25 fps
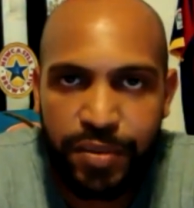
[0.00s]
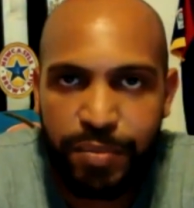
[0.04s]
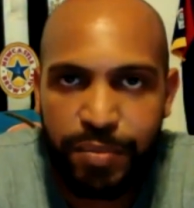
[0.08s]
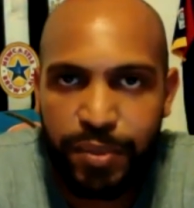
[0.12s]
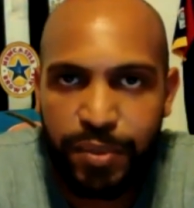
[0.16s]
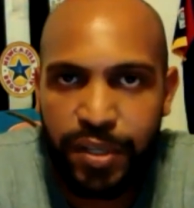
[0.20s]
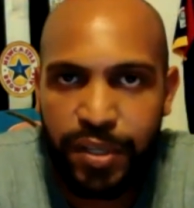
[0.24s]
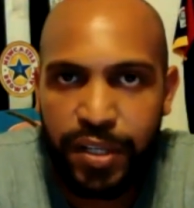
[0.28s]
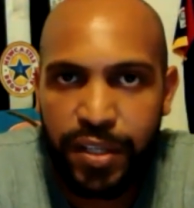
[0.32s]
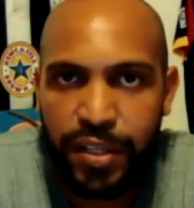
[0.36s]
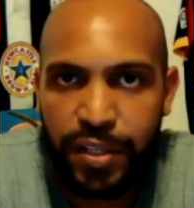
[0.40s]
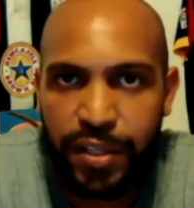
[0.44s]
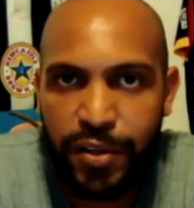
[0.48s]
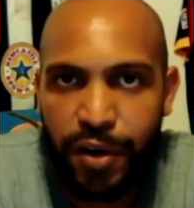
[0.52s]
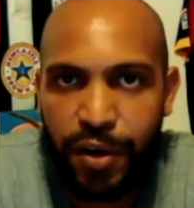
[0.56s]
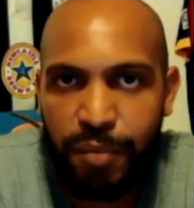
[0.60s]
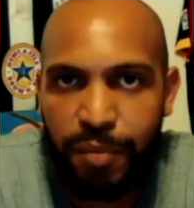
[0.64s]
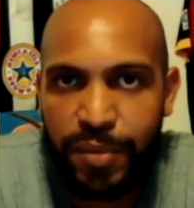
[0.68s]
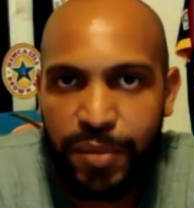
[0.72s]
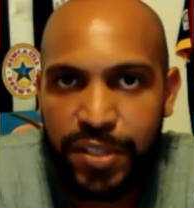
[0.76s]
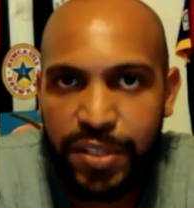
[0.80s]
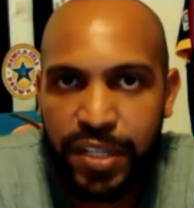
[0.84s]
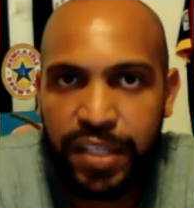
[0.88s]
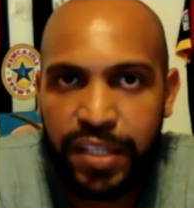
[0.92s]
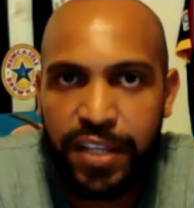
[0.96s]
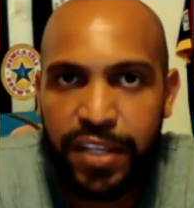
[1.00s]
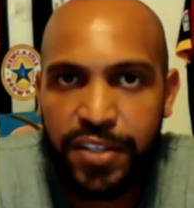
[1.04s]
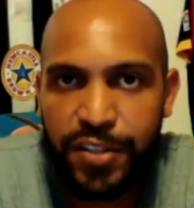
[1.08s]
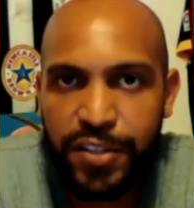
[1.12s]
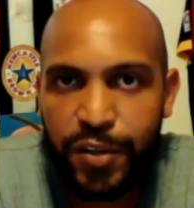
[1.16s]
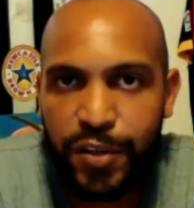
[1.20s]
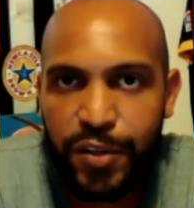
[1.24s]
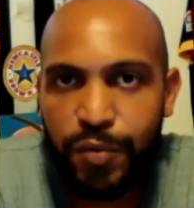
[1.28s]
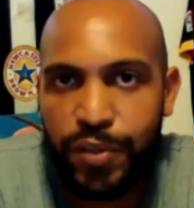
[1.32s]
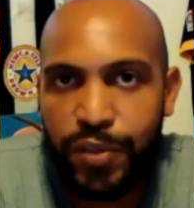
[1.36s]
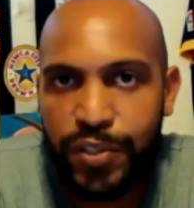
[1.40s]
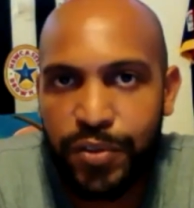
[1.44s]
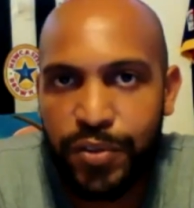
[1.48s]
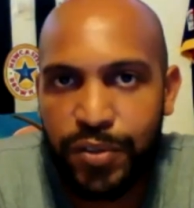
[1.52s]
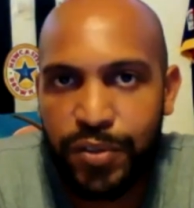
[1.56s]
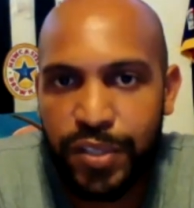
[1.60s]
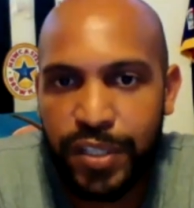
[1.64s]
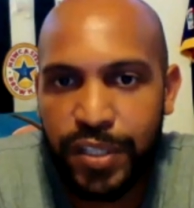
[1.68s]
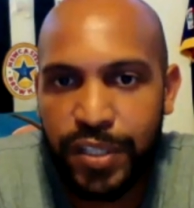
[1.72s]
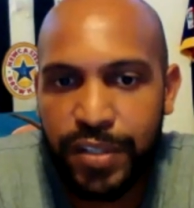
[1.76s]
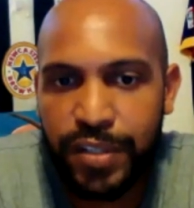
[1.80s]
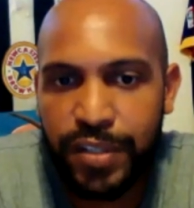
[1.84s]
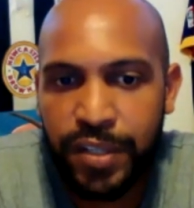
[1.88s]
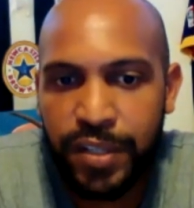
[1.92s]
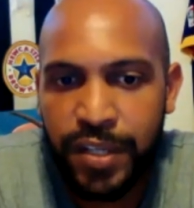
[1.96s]
Put it in the comments. Let us know what you
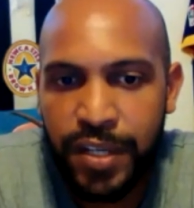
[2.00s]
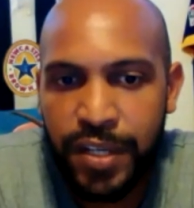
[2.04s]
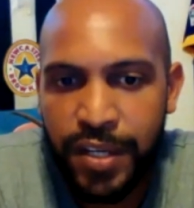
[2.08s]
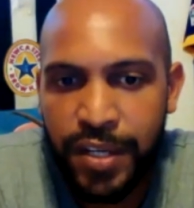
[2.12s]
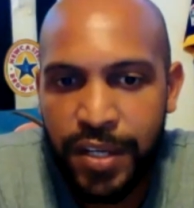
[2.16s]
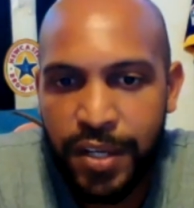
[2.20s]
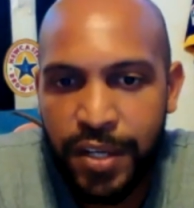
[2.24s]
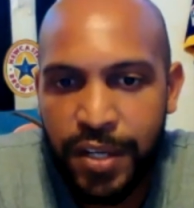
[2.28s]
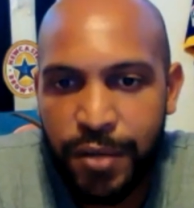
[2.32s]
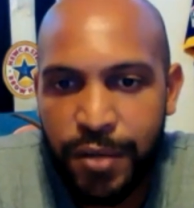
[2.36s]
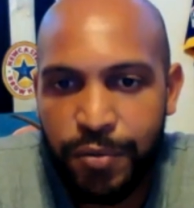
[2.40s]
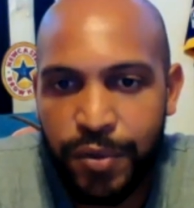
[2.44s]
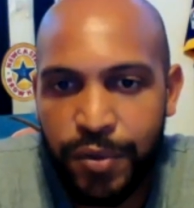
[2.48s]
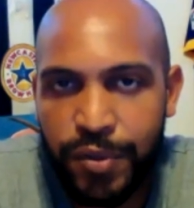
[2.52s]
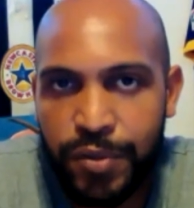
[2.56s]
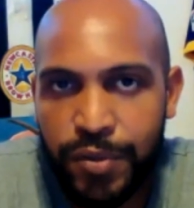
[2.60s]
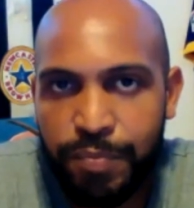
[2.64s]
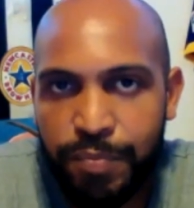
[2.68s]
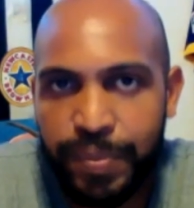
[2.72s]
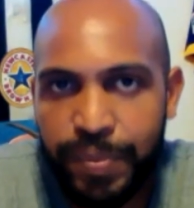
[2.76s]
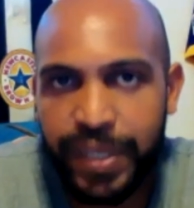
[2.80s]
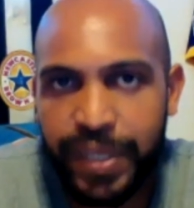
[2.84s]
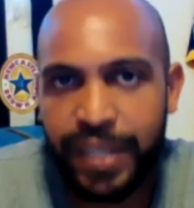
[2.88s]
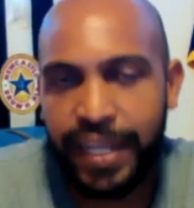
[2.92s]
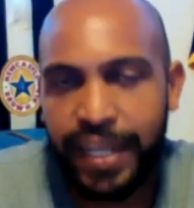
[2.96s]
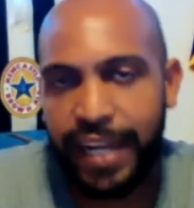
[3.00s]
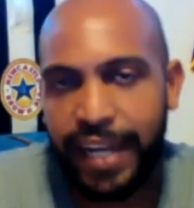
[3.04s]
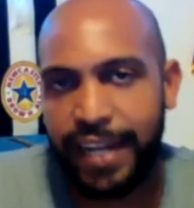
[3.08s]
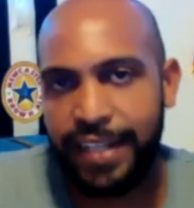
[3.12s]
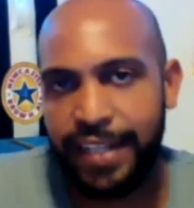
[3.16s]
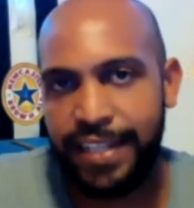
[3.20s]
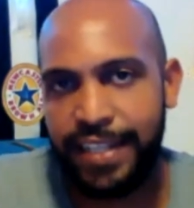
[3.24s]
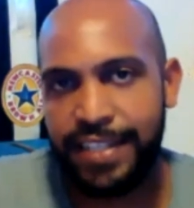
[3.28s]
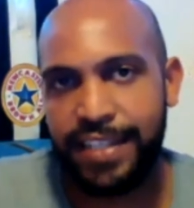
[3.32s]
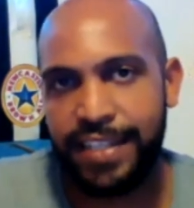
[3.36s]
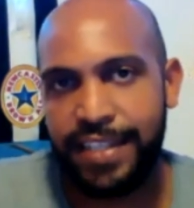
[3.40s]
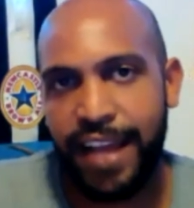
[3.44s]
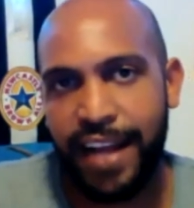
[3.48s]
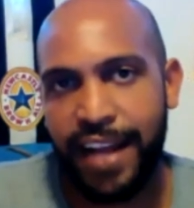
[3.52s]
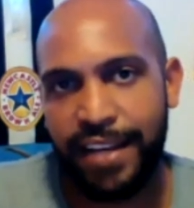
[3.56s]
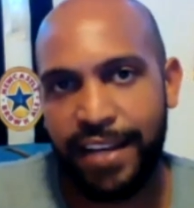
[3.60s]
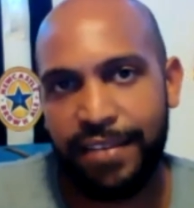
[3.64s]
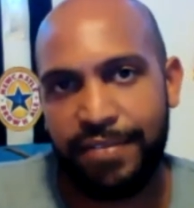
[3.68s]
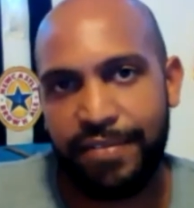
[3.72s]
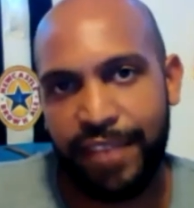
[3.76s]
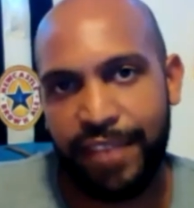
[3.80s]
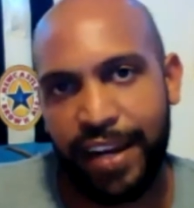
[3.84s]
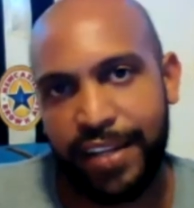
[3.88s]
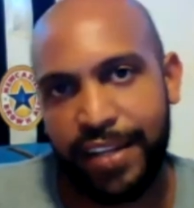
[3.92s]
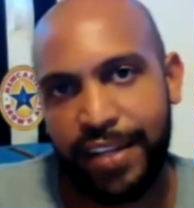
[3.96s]
think would be like a deciding
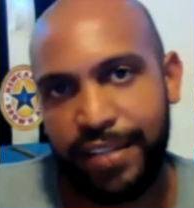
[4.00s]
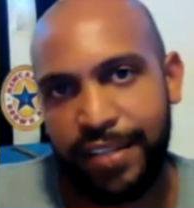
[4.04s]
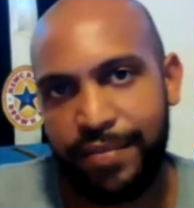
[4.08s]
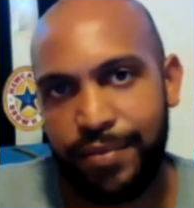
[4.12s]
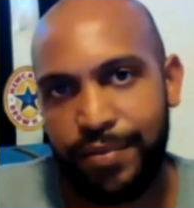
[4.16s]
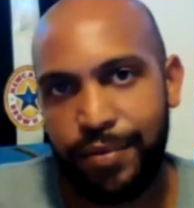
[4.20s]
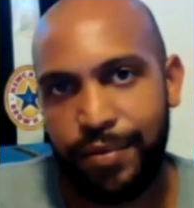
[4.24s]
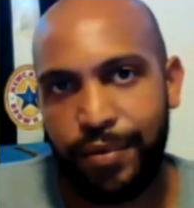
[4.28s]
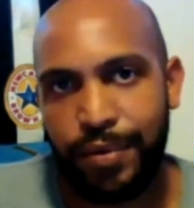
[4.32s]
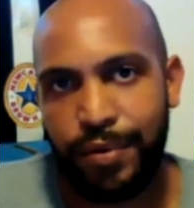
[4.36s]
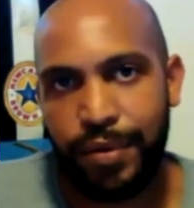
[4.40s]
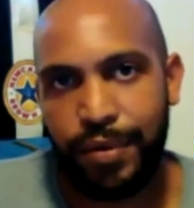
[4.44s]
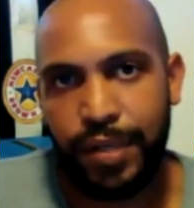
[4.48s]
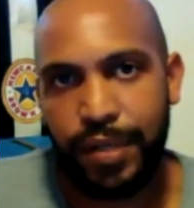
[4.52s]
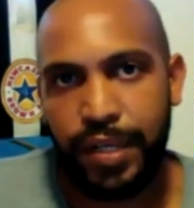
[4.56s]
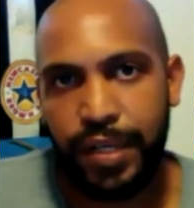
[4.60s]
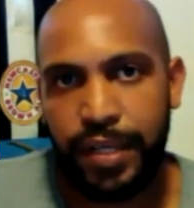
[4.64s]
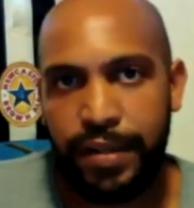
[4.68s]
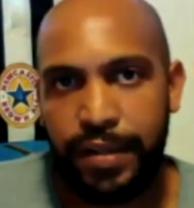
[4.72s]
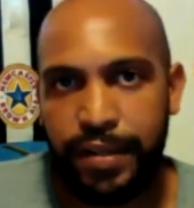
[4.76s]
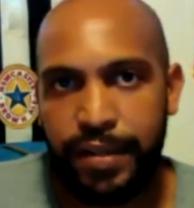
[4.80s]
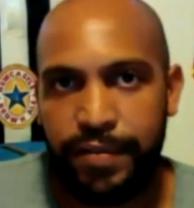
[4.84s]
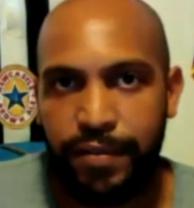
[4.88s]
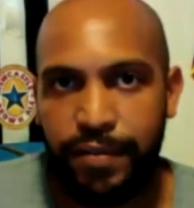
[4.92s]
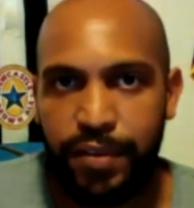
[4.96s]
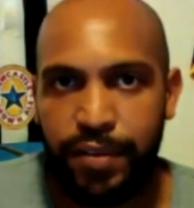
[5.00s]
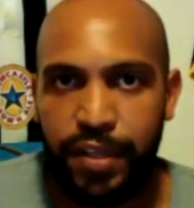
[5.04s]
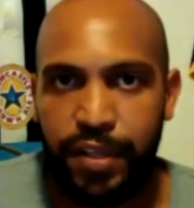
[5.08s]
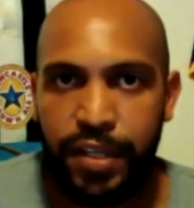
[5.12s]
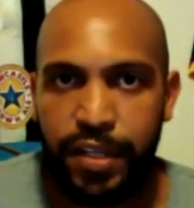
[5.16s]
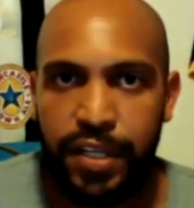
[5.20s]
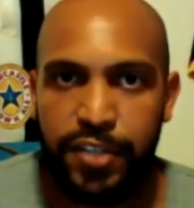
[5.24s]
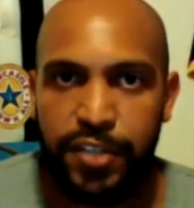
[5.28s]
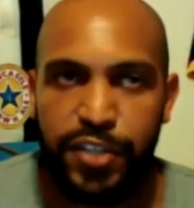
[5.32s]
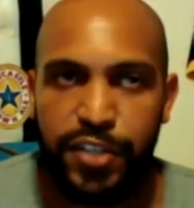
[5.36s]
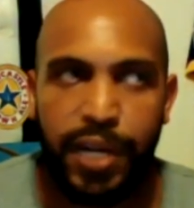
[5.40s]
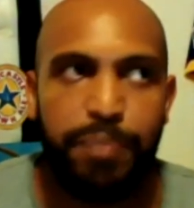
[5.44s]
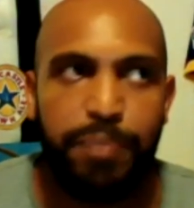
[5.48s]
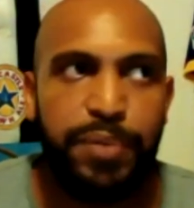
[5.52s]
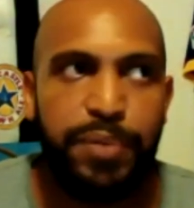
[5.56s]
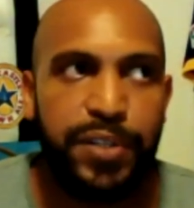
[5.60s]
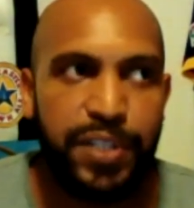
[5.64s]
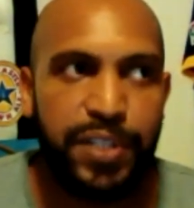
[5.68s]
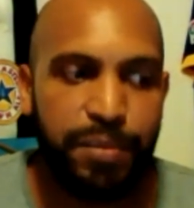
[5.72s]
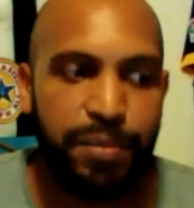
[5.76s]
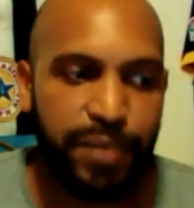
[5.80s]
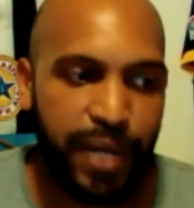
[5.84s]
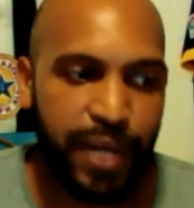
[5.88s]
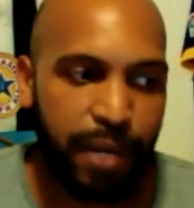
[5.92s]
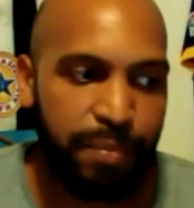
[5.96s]
factor for the
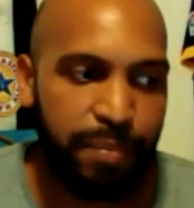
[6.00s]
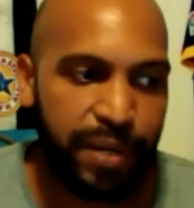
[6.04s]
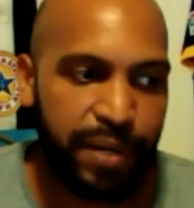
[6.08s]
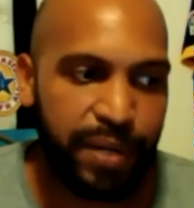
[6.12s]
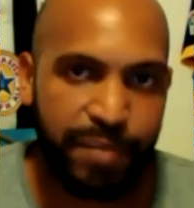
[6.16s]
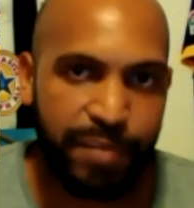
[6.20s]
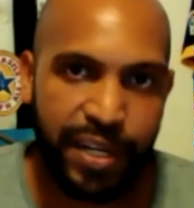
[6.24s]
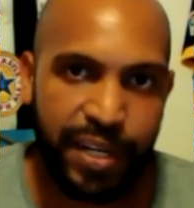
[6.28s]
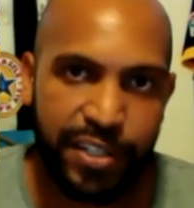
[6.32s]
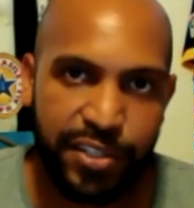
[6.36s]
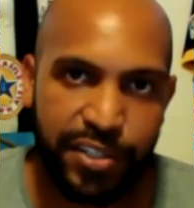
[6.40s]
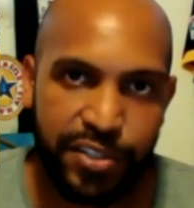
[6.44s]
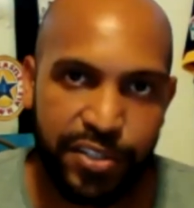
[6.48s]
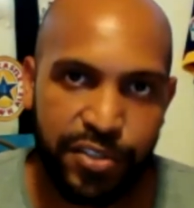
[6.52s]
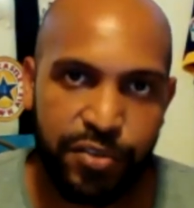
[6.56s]
championship grappling matches.